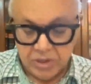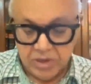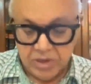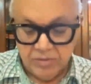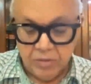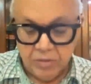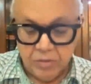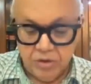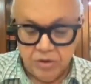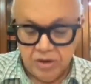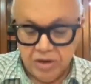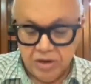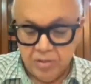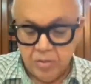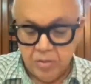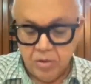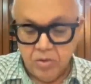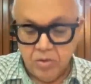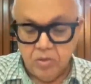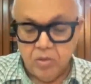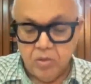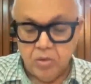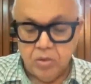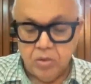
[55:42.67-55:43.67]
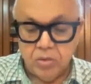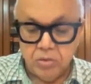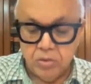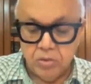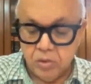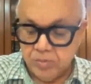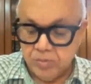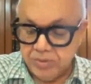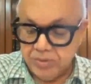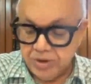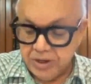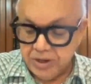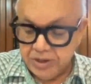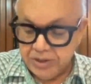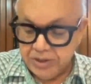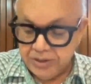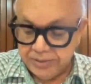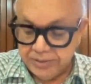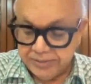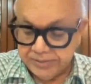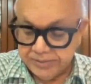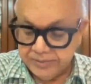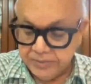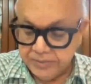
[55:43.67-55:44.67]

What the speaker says: Have you been able to open it?